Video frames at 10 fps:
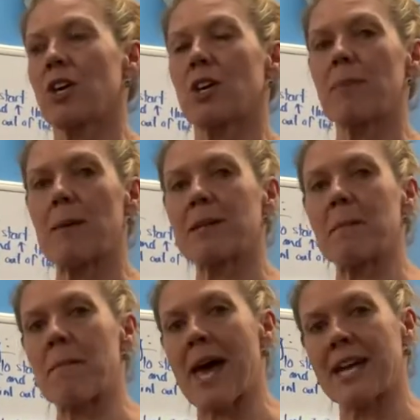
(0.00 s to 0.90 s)
you'll be able
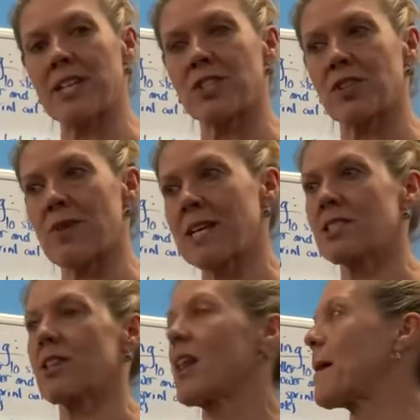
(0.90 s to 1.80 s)
to manage your
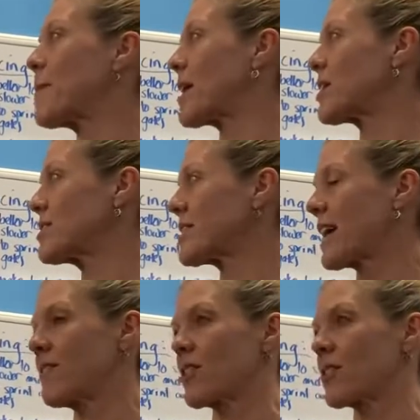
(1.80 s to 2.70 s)
rest a lot better,
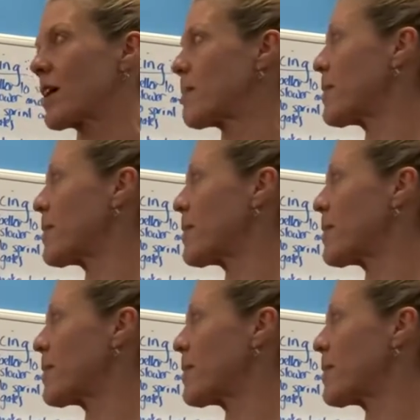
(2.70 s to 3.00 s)
save your grip.